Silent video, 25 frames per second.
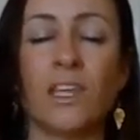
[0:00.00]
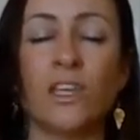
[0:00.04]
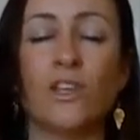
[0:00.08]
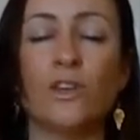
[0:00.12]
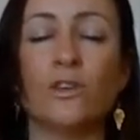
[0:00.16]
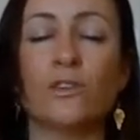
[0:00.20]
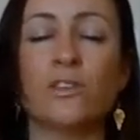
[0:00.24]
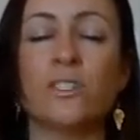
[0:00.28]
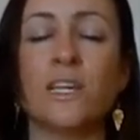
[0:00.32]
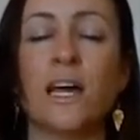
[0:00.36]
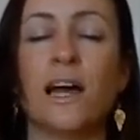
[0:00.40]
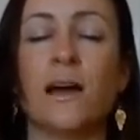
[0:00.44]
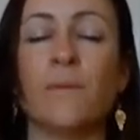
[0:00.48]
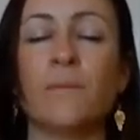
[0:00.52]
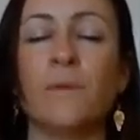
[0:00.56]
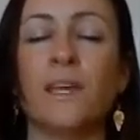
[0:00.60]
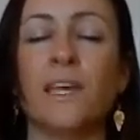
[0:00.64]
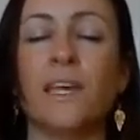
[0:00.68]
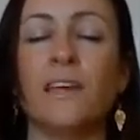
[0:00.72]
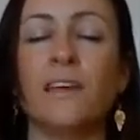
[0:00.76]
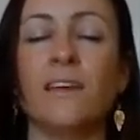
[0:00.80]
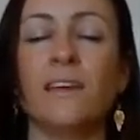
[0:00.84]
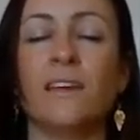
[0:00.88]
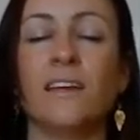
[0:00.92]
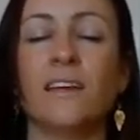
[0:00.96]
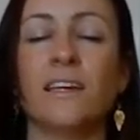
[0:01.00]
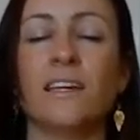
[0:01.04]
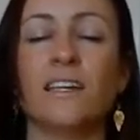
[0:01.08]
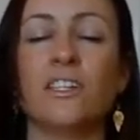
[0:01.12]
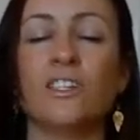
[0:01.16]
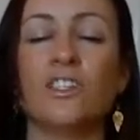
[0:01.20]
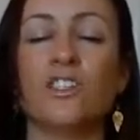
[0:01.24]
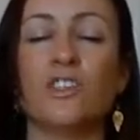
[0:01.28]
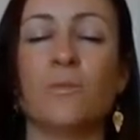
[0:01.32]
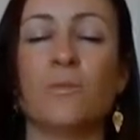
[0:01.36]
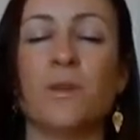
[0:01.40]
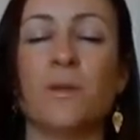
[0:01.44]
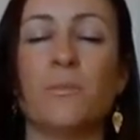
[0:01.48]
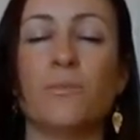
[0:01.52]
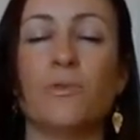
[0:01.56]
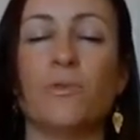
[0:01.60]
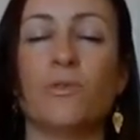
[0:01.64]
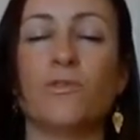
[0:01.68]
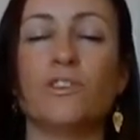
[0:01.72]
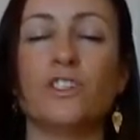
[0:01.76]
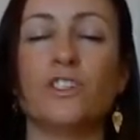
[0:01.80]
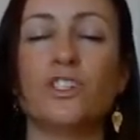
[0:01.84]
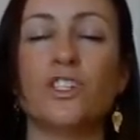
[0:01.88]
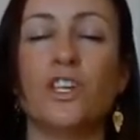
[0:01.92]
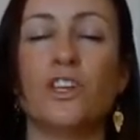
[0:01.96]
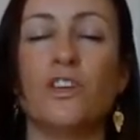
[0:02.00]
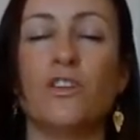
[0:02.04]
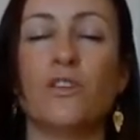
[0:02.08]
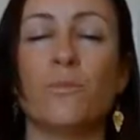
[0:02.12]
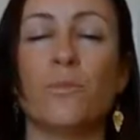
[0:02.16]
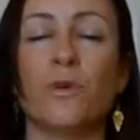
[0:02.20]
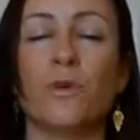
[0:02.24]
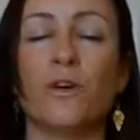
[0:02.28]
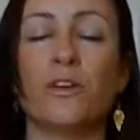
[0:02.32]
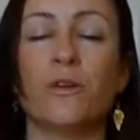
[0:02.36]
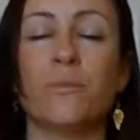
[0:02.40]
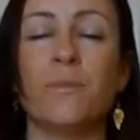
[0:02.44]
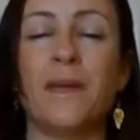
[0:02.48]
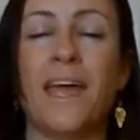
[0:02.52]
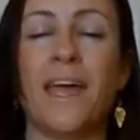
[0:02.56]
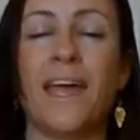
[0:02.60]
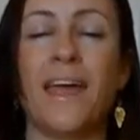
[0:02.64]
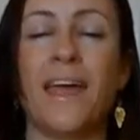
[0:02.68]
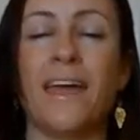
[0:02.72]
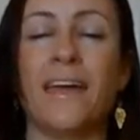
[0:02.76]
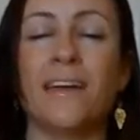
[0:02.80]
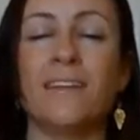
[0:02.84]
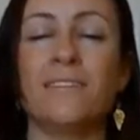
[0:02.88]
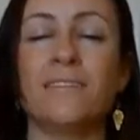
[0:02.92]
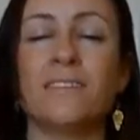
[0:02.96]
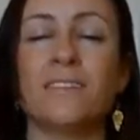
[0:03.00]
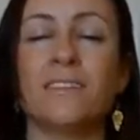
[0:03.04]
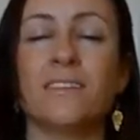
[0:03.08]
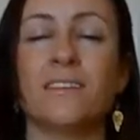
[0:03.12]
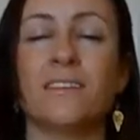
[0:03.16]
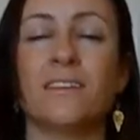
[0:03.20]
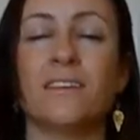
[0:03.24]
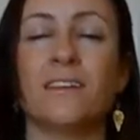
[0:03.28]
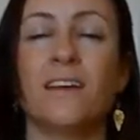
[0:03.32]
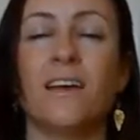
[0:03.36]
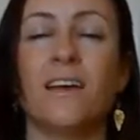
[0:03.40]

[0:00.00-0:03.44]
your tummy, should be pushing your bottom hand